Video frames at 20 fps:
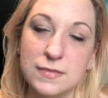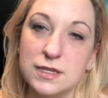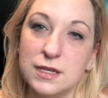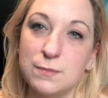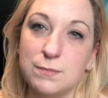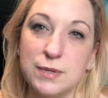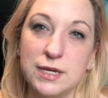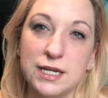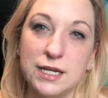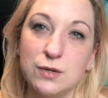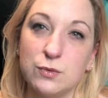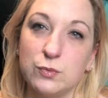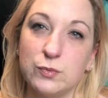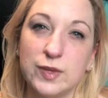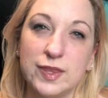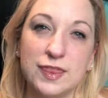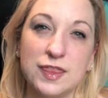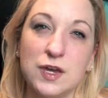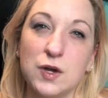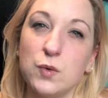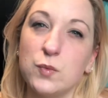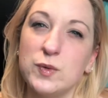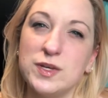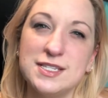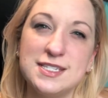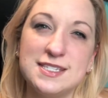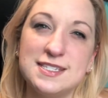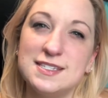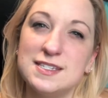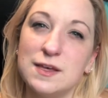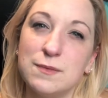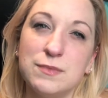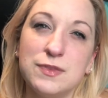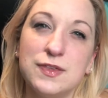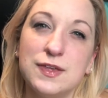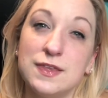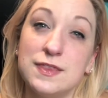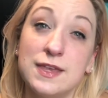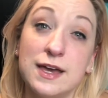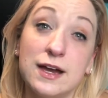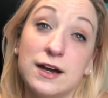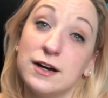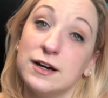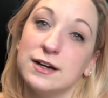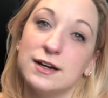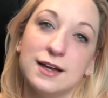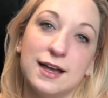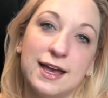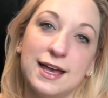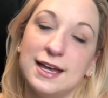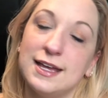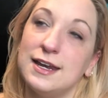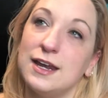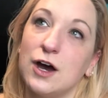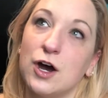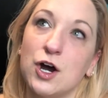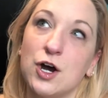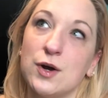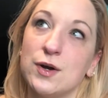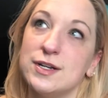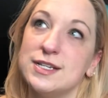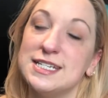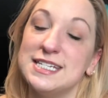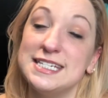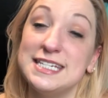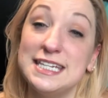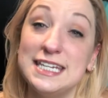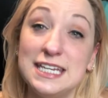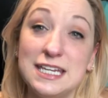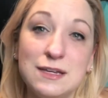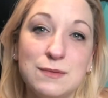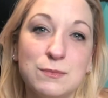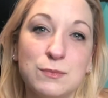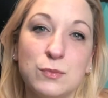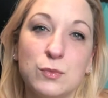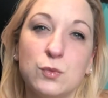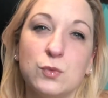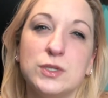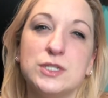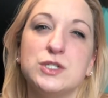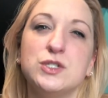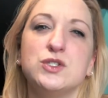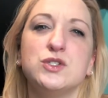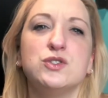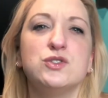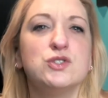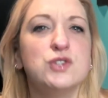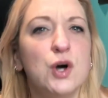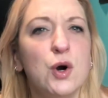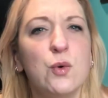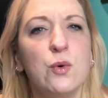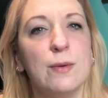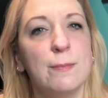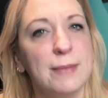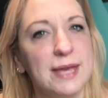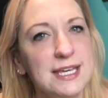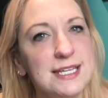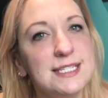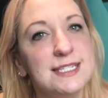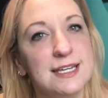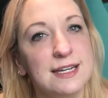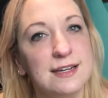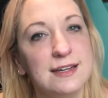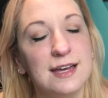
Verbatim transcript: but it there was something there, and our team was so amazing.